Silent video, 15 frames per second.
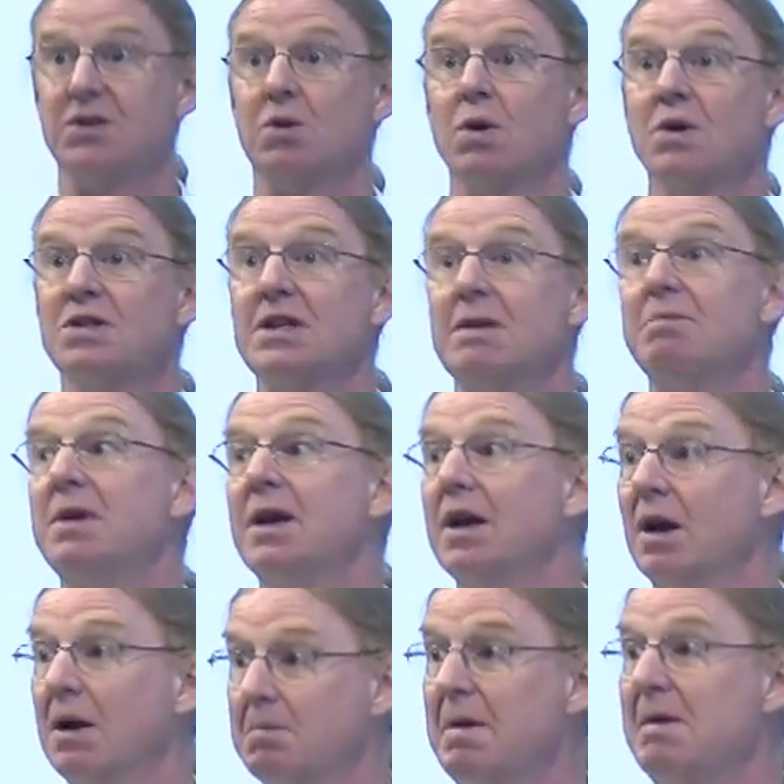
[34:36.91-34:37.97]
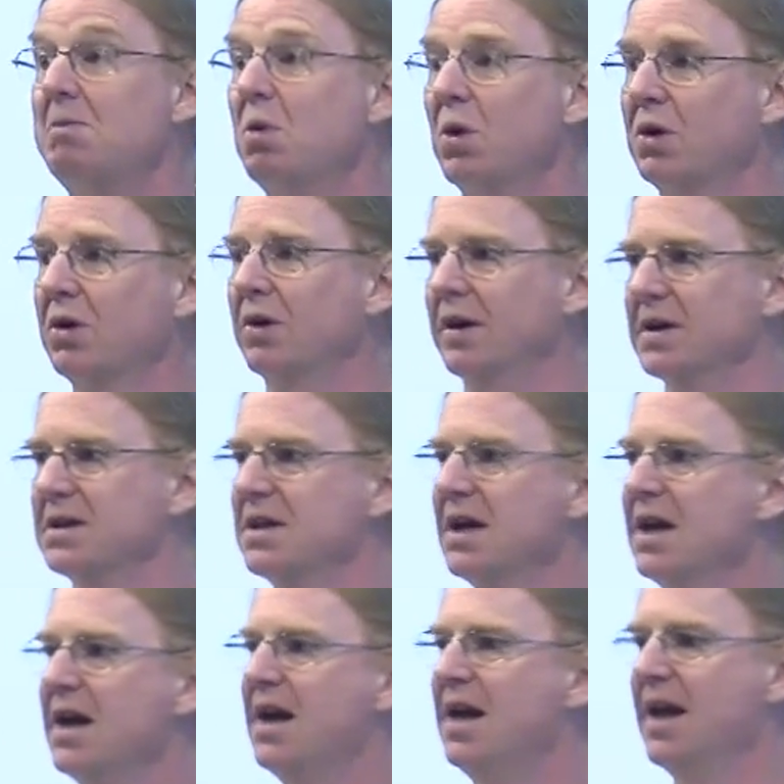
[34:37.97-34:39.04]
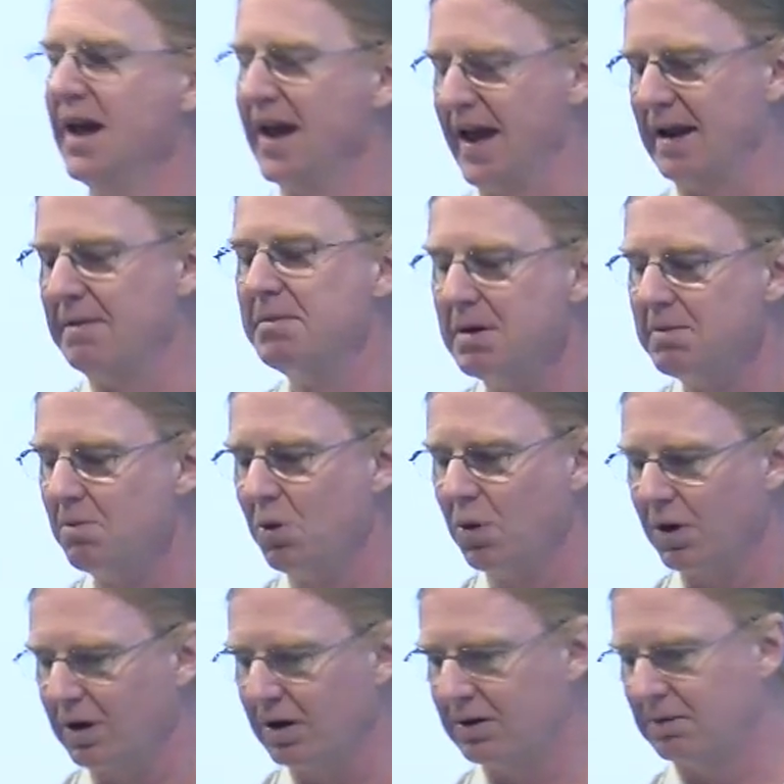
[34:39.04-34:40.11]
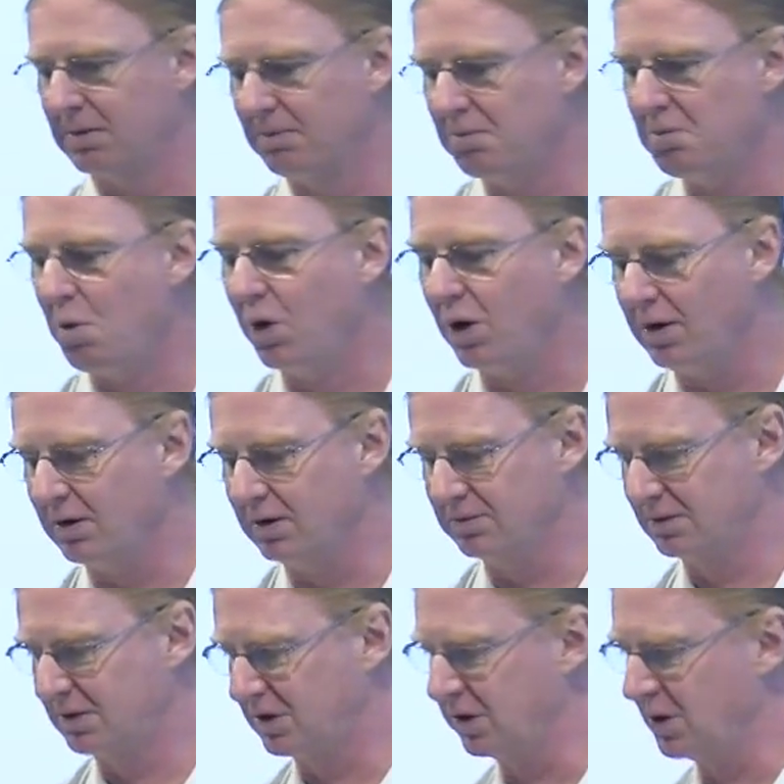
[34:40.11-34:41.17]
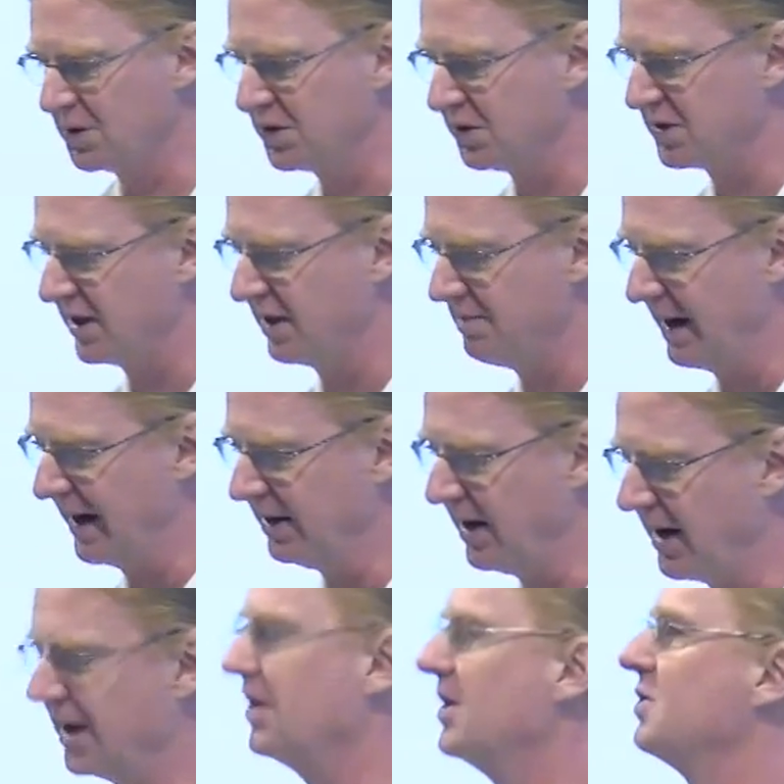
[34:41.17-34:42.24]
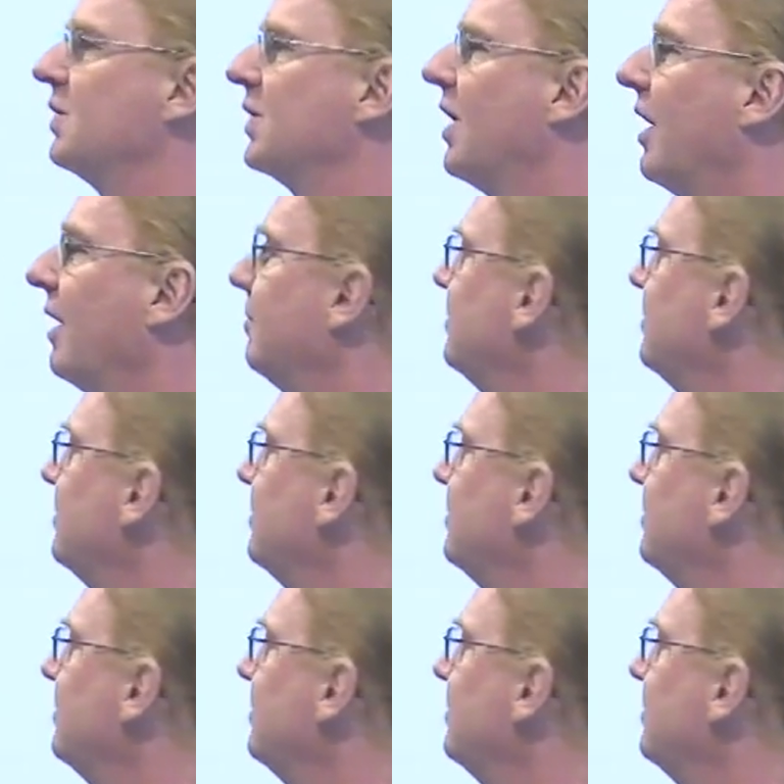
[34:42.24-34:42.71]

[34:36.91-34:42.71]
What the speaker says: towards something a bit more current and a bit more closer to the mainline in this regard.